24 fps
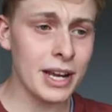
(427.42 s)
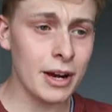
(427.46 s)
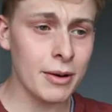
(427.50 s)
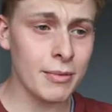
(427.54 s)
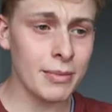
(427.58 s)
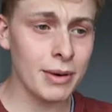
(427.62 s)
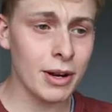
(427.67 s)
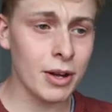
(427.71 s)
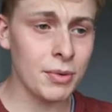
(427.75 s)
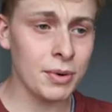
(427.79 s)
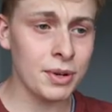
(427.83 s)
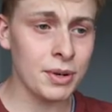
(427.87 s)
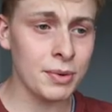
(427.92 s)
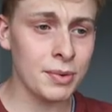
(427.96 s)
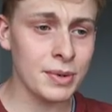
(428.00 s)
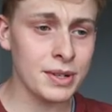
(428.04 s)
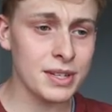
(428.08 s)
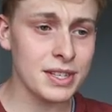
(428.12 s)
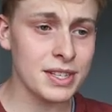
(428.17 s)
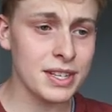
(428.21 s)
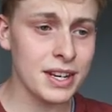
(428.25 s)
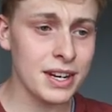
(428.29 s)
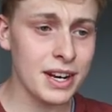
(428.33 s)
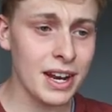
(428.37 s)
down below what you
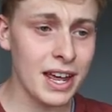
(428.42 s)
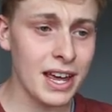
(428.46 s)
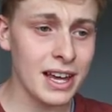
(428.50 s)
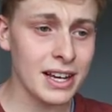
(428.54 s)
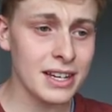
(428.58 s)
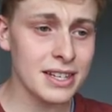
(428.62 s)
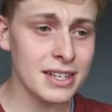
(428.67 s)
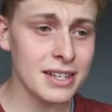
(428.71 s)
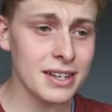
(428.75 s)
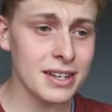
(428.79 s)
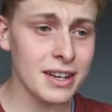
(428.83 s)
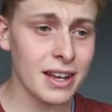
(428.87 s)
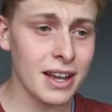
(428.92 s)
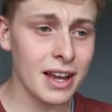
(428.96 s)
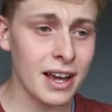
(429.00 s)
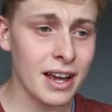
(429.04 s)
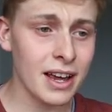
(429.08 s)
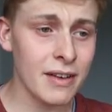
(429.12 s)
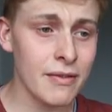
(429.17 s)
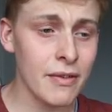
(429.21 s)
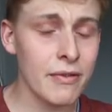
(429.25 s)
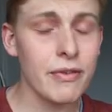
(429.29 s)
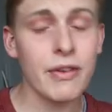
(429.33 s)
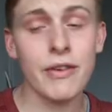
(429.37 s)
want to see next.
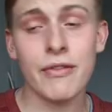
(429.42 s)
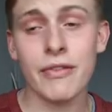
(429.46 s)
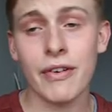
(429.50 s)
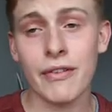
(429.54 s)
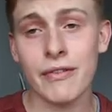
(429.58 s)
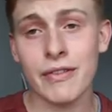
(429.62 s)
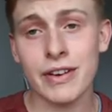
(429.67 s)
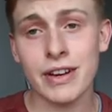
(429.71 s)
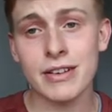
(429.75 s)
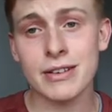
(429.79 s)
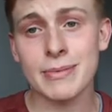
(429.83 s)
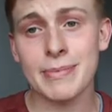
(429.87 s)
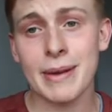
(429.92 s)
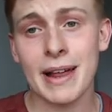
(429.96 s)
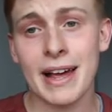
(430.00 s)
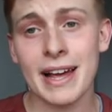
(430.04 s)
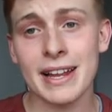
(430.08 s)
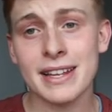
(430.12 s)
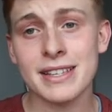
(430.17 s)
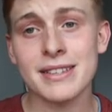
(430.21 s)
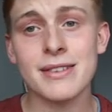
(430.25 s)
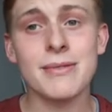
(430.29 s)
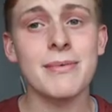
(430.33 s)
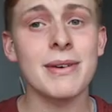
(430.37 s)
Uh, have a few fun videos
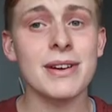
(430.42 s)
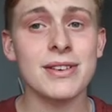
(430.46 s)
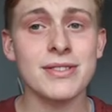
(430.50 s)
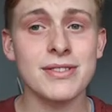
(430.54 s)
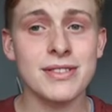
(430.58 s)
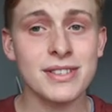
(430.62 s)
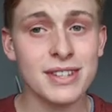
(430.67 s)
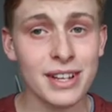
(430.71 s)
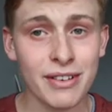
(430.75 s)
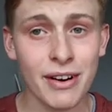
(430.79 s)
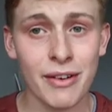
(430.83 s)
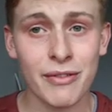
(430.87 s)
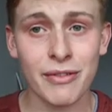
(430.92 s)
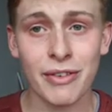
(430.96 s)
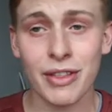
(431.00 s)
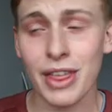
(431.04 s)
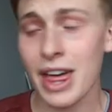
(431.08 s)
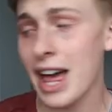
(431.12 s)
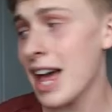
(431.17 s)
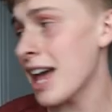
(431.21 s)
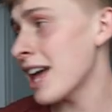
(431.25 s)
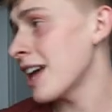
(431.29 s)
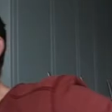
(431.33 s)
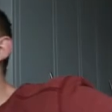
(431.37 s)
planned, so make sure you stick around for
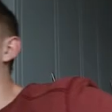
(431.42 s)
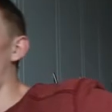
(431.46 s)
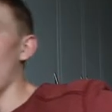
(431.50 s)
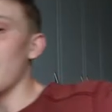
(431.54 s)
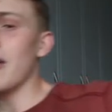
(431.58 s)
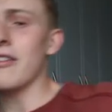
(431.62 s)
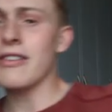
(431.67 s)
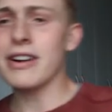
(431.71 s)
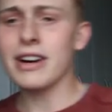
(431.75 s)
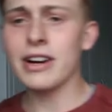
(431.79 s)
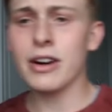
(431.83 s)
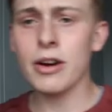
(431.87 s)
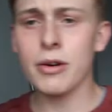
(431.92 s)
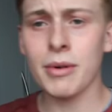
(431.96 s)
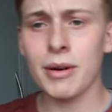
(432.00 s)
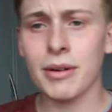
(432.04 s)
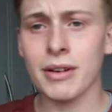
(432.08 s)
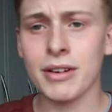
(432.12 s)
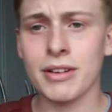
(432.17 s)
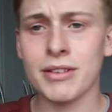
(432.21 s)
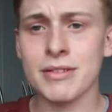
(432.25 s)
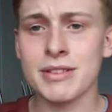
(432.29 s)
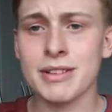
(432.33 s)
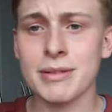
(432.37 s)
that. I don't really know what
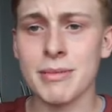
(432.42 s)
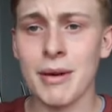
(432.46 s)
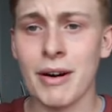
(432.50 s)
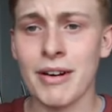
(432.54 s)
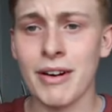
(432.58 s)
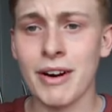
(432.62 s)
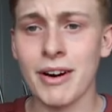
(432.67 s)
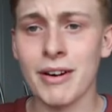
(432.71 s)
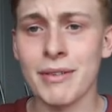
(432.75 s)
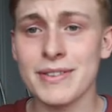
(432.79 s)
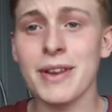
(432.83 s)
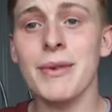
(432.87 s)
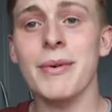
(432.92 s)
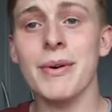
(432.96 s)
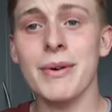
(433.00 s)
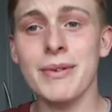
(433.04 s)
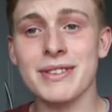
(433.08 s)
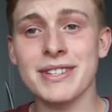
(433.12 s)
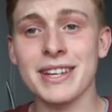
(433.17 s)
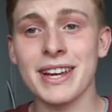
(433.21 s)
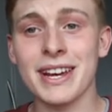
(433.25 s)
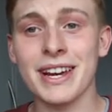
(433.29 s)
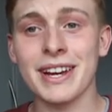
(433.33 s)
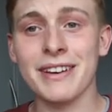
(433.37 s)
I'm going to do tomorrow, so we
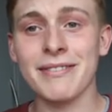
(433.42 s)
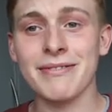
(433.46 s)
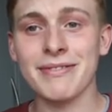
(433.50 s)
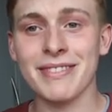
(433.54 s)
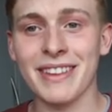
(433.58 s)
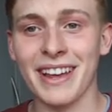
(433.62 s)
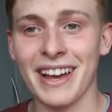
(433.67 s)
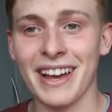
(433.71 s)
will see.